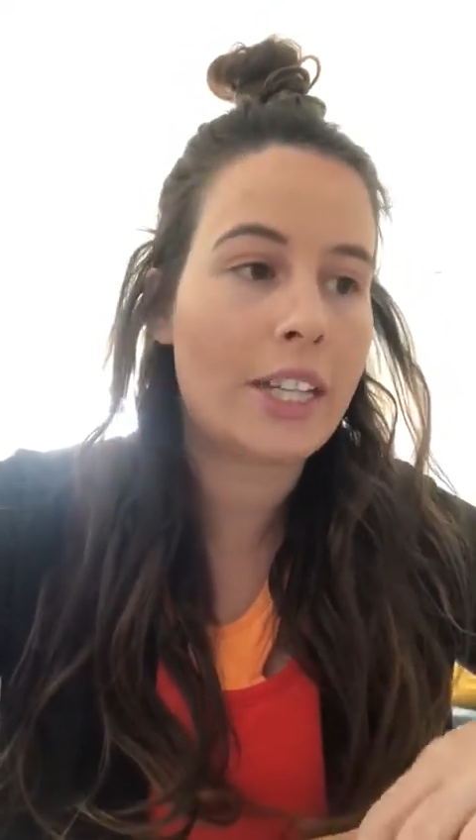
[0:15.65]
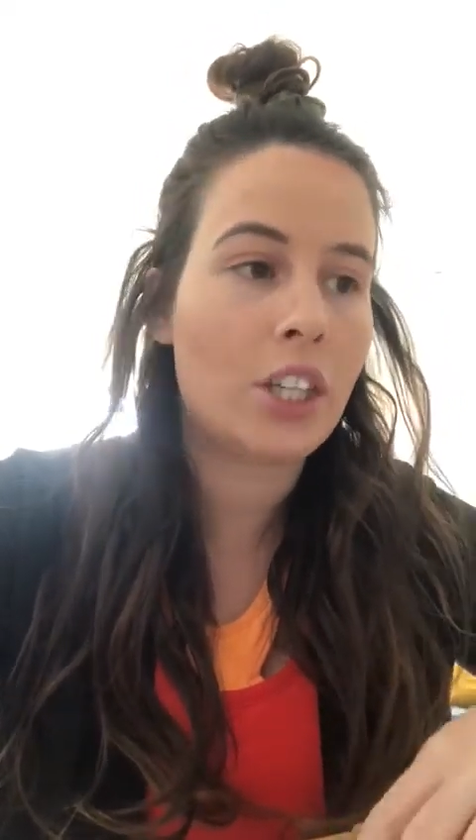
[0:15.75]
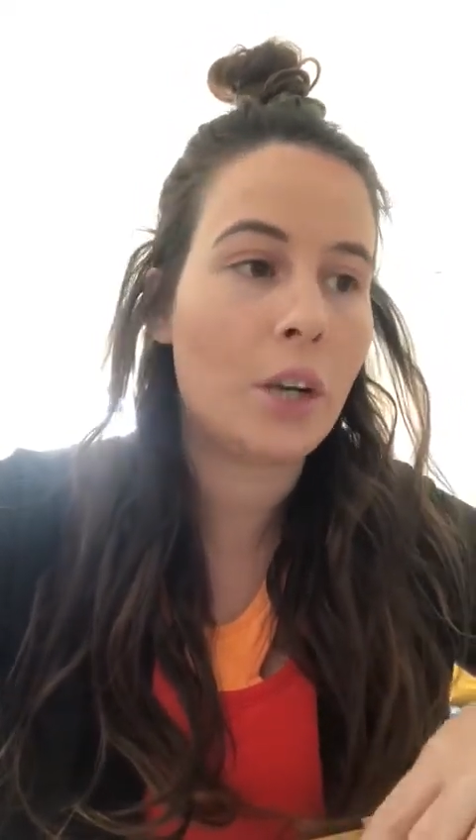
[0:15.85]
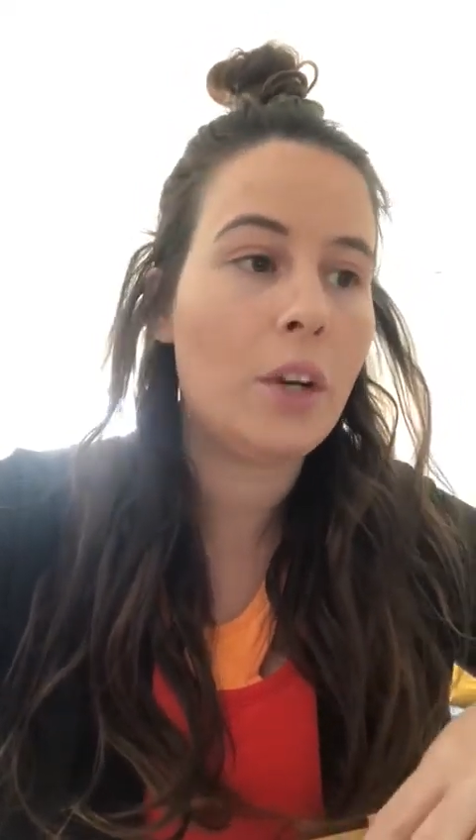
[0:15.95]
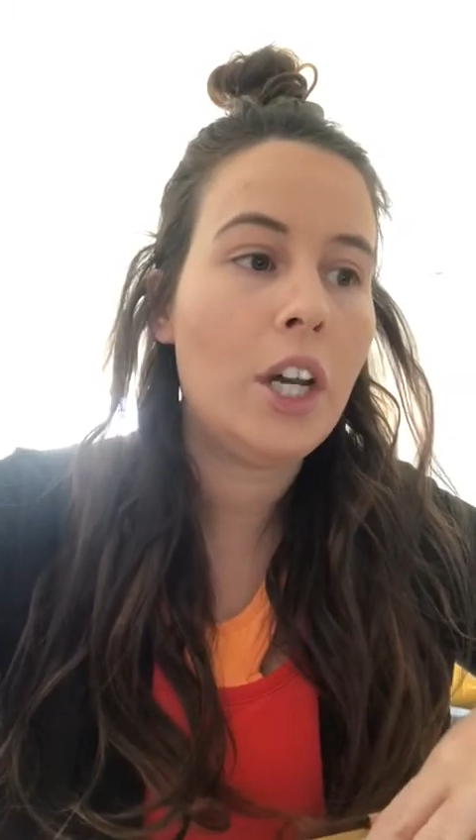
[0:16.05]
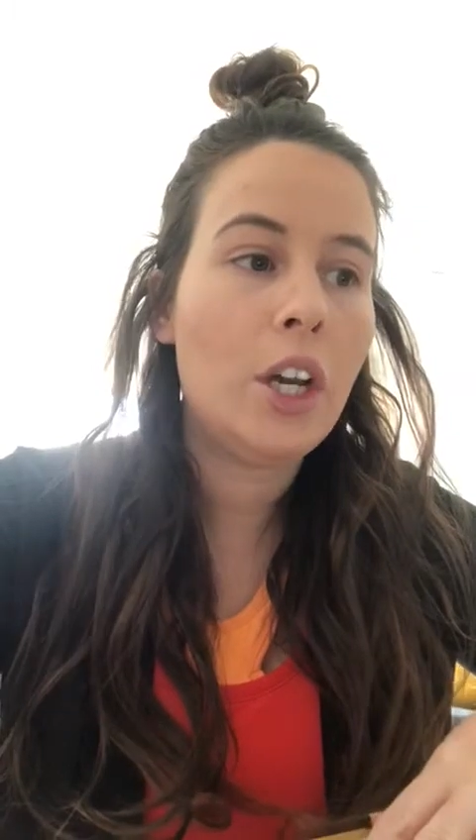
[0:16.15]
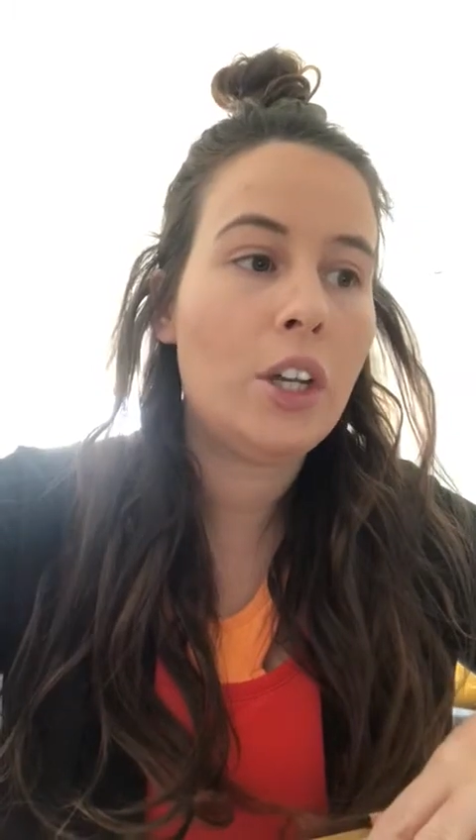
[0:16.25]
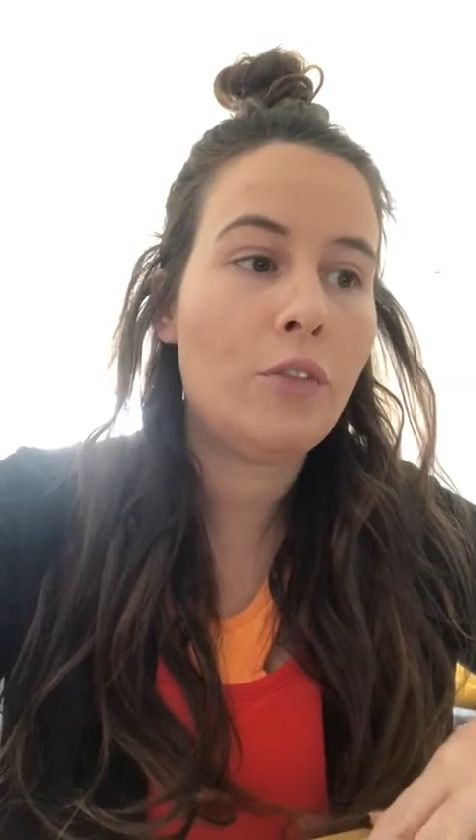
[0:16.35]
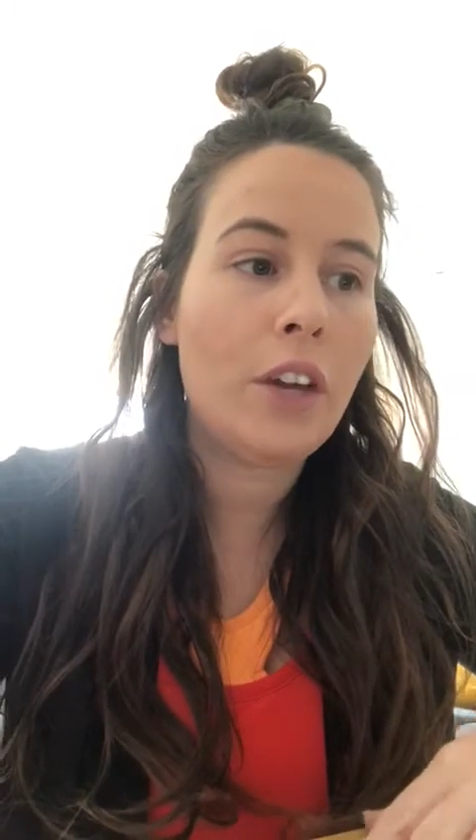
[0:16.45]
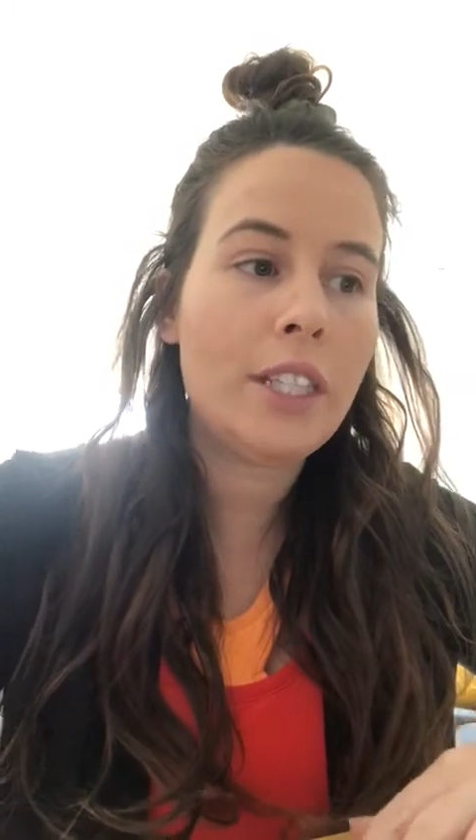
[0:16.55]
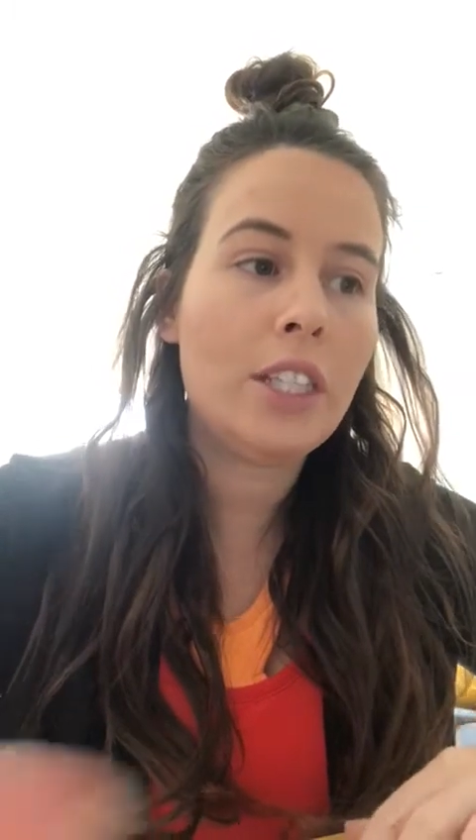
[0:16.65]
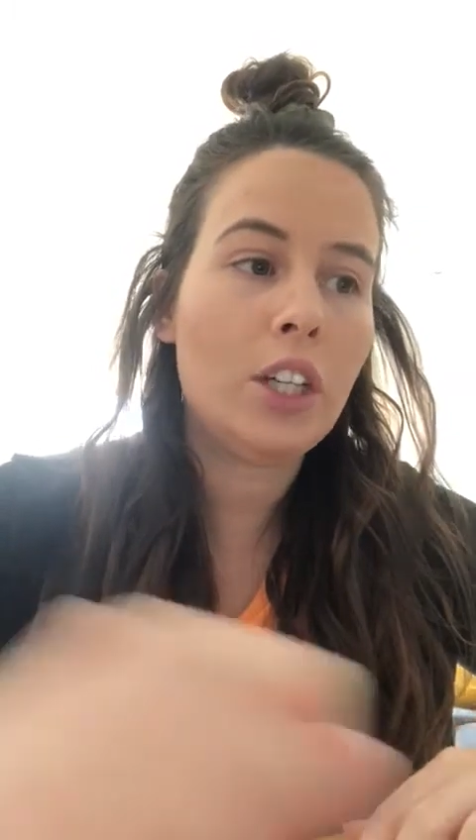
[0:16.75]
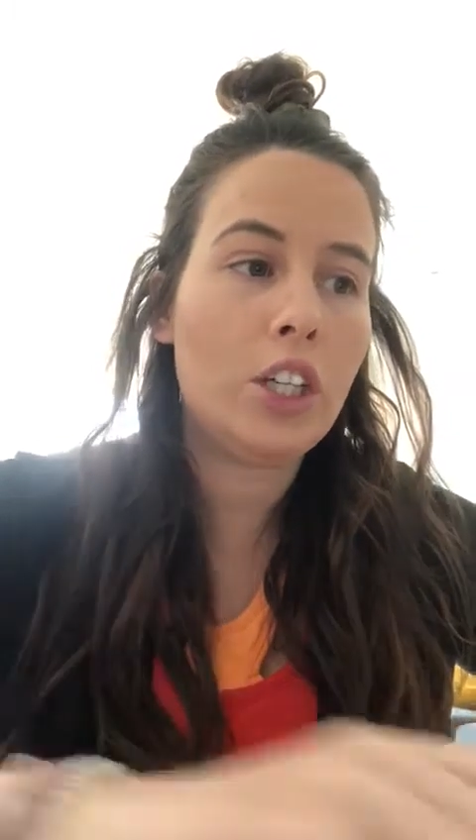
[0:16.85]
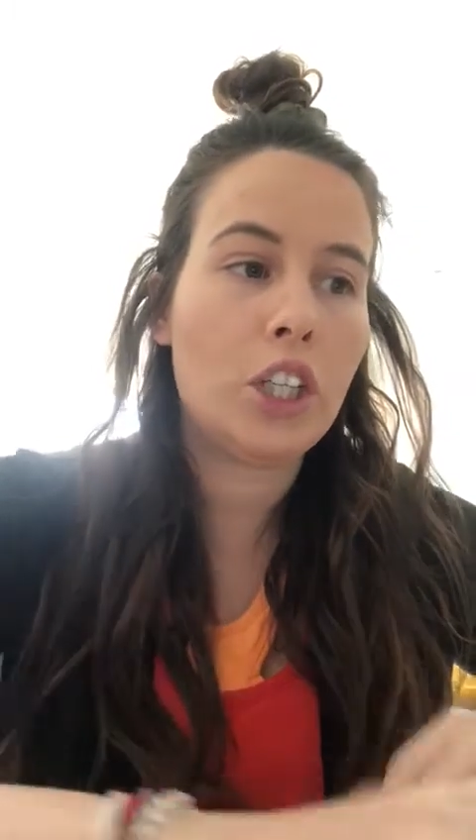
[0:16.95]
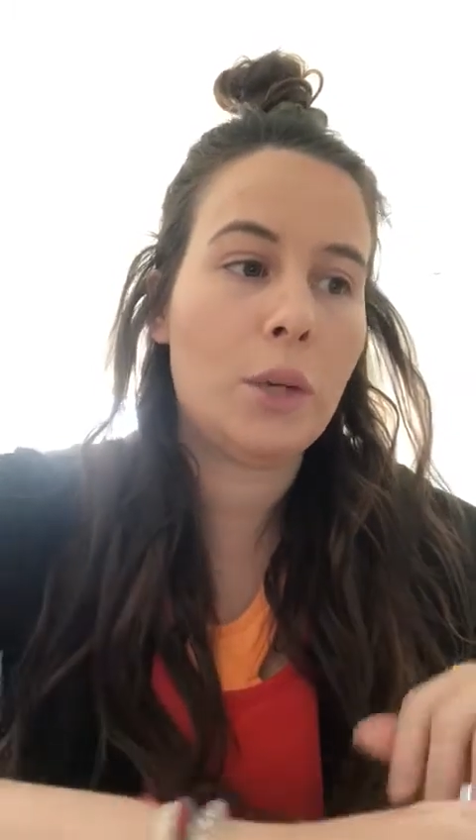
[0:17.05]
So the first thing you're going to